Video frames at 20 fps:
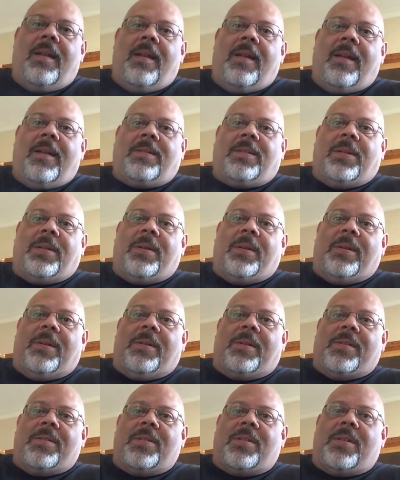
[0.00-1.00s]
And that's a good
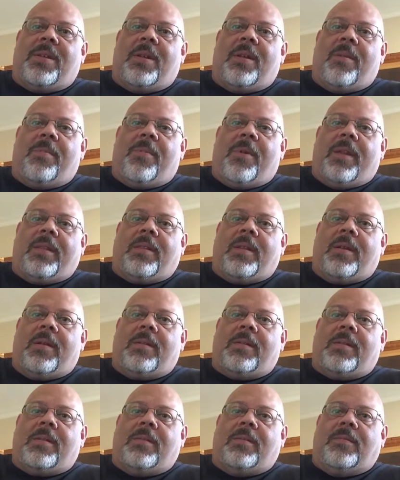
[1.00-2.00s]
looking setup right there
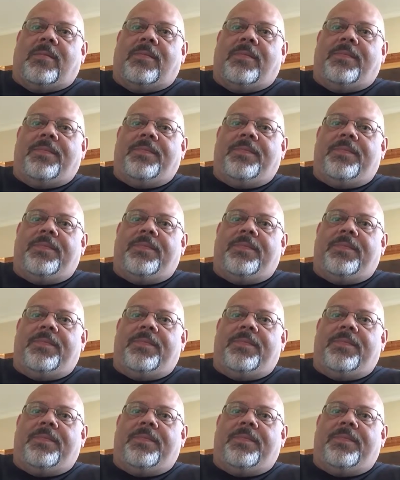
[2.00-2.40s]
too.